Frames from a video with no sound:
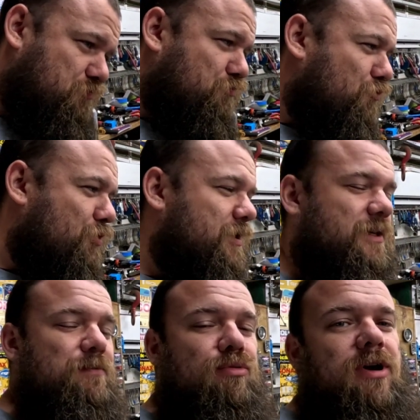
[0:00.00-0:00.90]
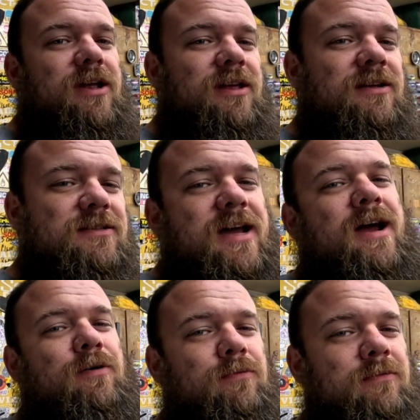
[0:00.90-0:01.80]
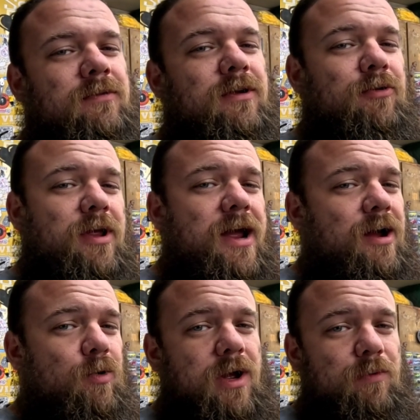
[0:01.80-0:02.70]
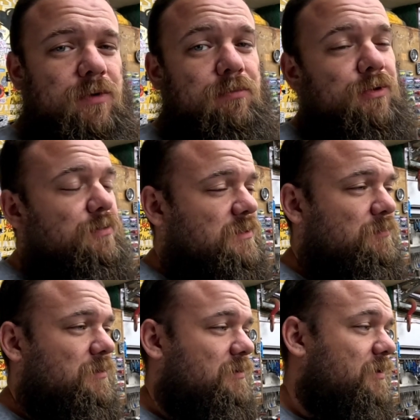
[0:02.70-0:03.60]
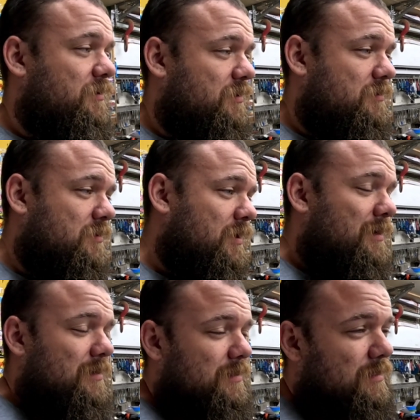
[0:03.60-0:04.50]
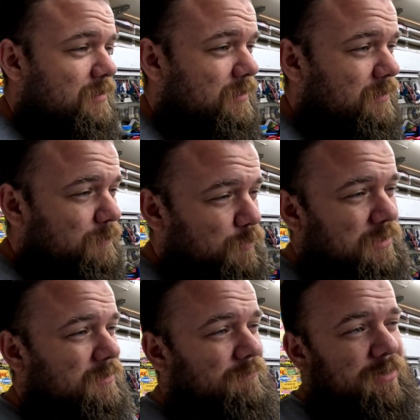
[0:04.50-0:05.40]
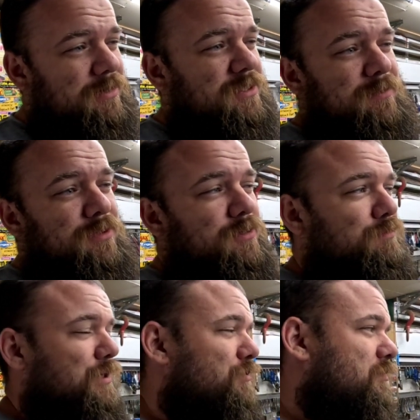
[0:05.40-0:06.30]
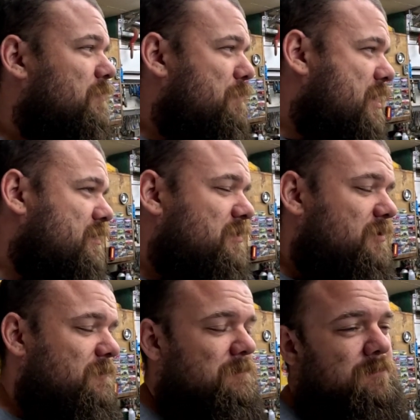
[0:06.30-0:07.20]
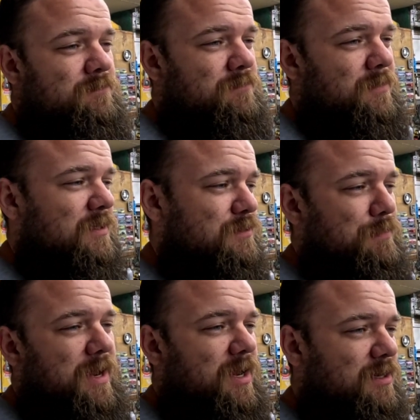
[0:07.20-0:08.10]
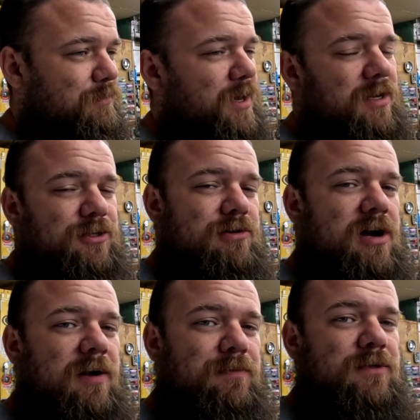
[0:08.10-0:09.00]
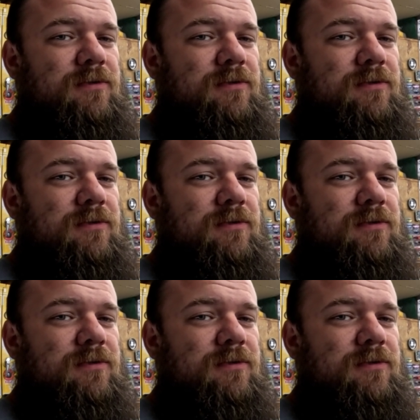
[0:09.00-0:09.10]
really breaking down on how I would build something like this. We did a very similar build on a Mazda. It's bagged, body dropped.